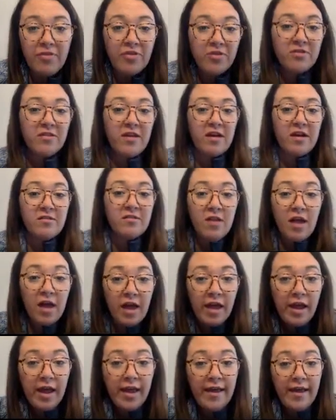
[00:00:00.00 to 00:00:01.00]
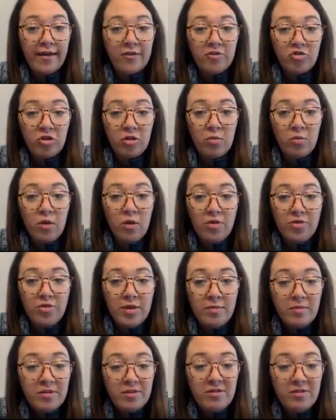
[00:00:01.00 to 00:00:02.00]
this last night. I actually want
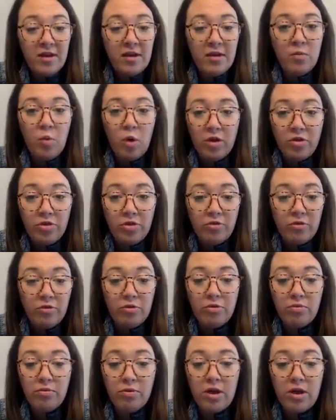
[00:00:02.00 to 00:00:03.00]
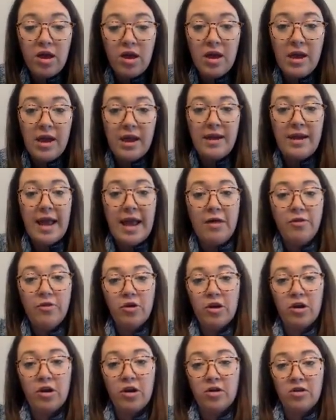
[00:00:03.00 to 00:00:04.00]
them to see 1 through 3, and now they're
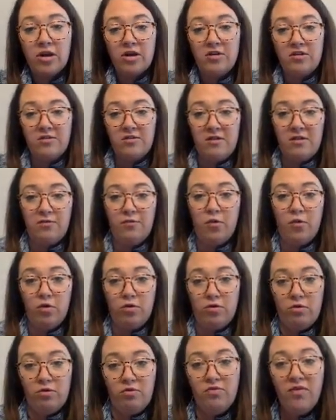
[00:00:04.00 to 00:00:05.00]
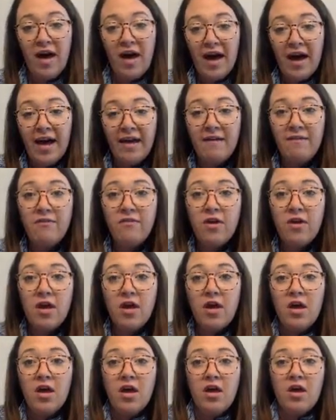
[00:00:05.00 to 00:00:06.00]
gonna click to see 4 through 5.
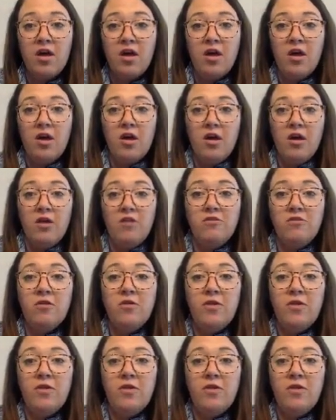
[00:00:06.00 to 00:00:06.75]
So